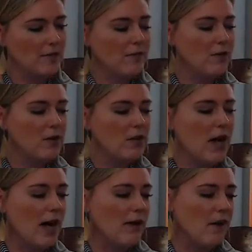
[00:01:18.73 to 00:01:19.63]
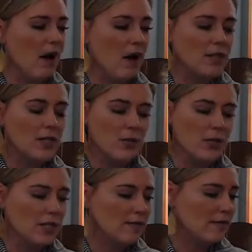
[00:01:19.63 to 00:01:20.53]
full of all
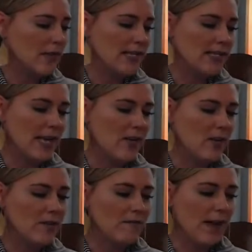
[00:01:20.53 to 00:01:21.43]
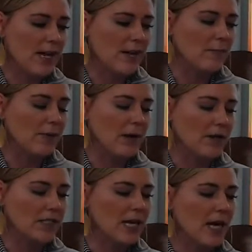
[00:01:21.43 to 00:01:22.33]
sorts of things that you could find in
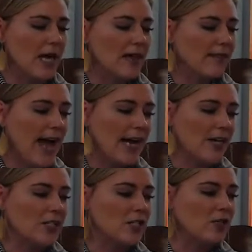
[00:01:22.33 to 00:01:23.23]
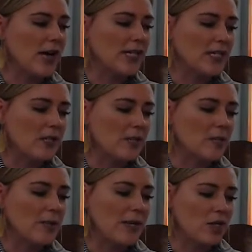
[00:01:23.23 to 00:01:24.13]
barns: ladders,
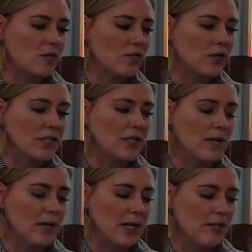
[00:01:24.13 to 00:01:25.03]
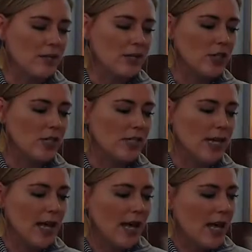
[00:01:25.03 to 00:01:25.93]
grindstones, pitchforks, monkey wrenches,
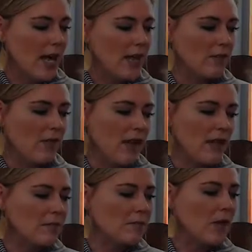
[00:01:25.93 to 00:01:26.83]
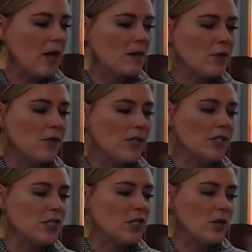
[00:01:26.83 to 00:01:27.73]

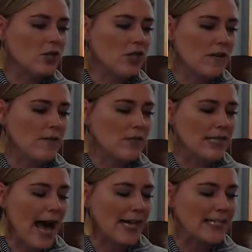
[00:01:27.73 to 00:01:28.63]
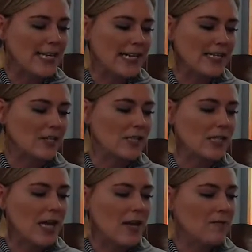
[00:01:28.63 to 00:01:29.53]
lawnmowers, snow shovels, axe handles,
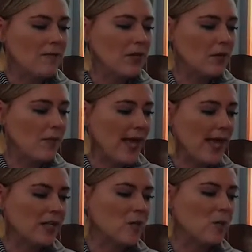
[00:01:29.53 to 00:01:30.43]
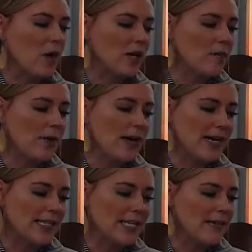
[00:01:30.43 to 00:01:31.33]
milk pails, water
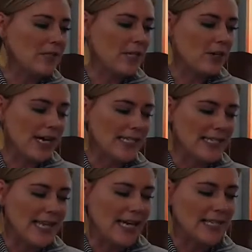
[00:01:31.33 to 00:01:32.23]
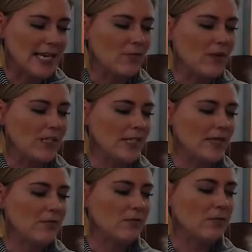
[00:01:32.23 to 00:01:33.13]
buckets, empty grain sacks, and
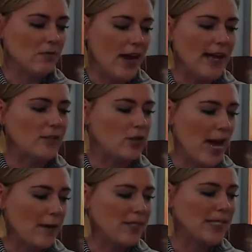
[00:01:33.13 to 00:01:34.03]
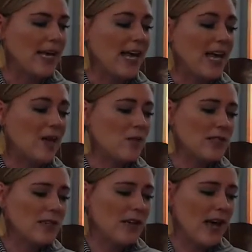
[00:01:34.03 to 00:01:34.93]
rusty rat traps. It was
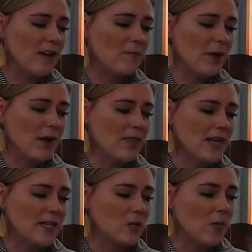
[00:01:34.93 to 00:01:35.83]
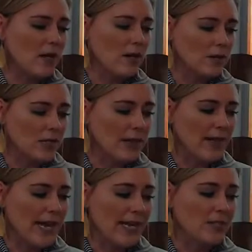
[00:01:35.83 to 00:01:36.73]
the kind of barn that swallows
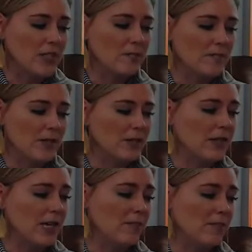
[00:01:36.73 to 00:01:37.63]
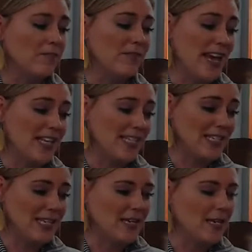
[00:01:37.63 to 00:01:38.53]
like to build their
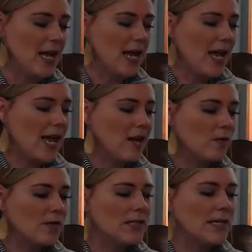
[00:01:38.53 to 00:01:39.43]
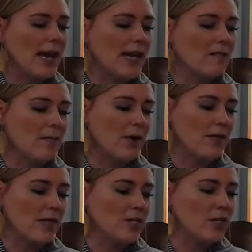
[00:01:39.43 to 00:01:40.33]
nests in. It was the kind of barn
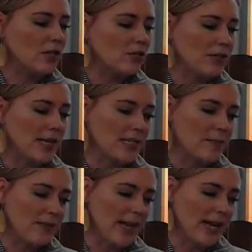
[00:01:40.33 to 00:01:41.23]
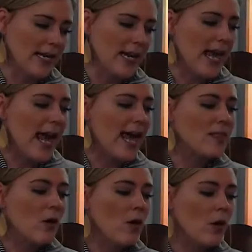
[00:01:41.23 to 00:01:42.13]
that children like to play in, and
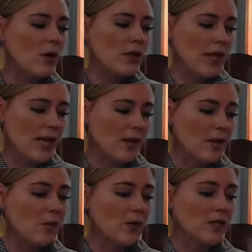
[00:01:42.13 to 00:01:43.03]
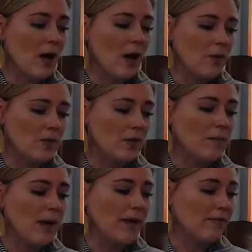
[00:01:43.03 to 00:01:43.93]
the whole thing was owned
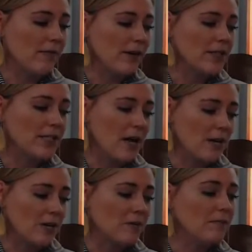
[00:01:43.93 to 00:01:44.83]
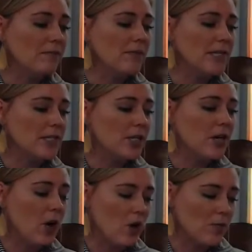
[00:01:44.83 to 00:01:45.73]
by Fern's uncle, Mr.
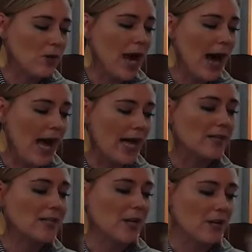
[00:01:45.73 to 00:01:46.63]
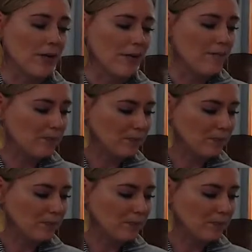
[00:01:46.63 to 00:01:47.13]
Homer I. Zuckerman.